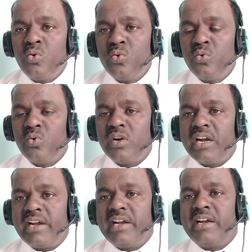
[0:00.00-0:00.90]
who
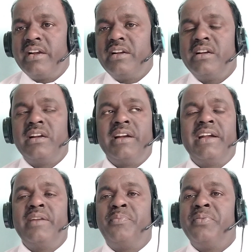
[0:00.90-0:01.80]

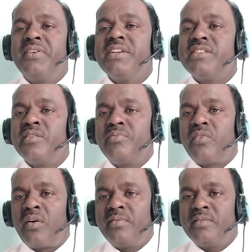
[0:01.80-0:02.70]
had faced the
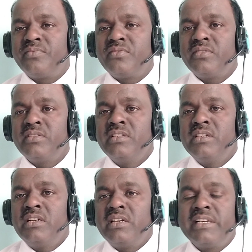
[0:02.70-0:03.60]
problems
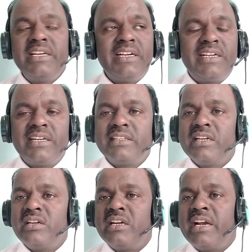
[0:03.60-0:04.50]
related
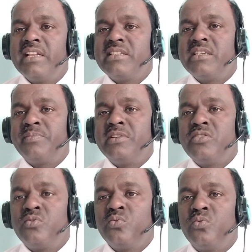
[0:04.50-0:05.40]
the health safety
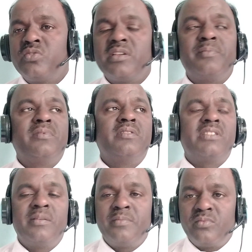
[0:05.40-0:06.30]
issue.
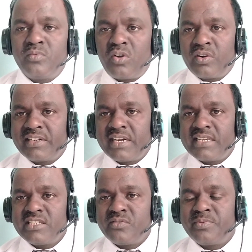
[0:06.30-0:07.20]
Some
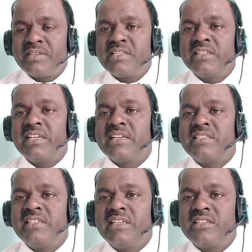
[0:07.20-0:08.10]
organizations facing the
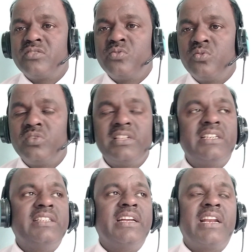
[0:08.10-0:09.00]
accidents, you know that
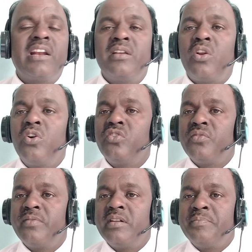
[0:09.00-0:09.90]
there are lot
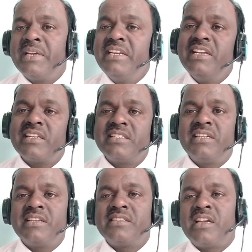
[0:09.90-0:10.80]
of many
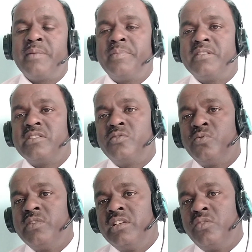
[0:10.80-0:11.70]
accidents happens
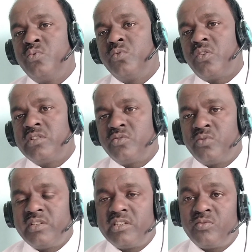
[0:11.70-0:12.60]
during the
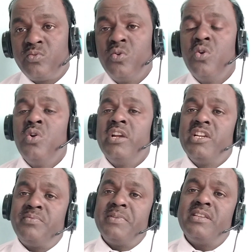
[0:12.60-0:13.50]

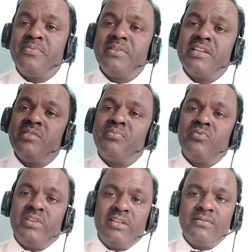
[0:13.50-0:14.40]
2022, specific in
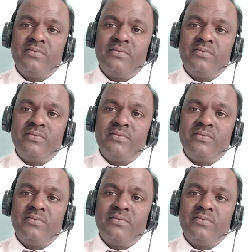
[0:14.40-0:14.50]
Pune